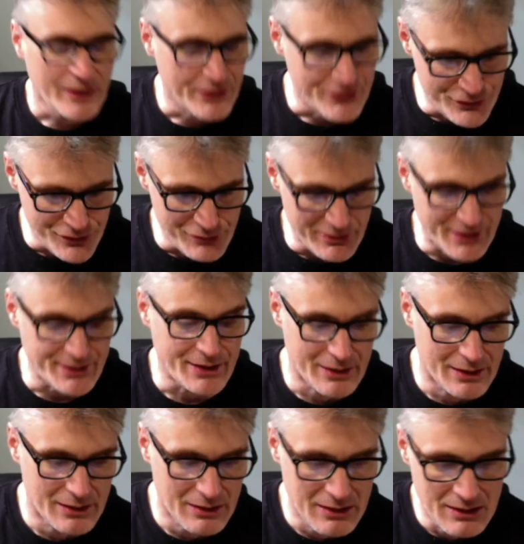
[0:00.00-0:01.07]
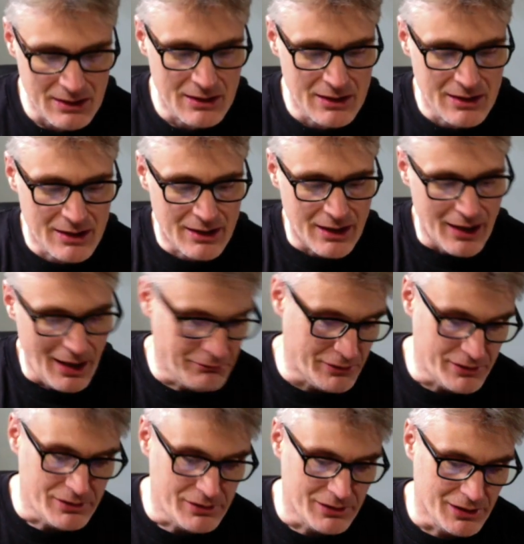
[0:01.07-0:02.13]
do it. I
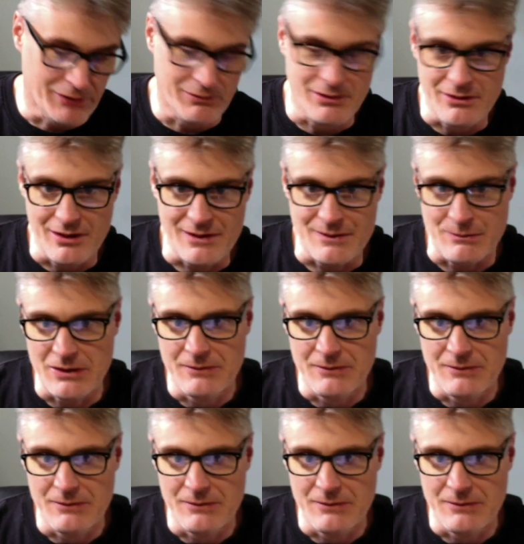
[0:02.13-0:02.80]
would. Anyway, that's me.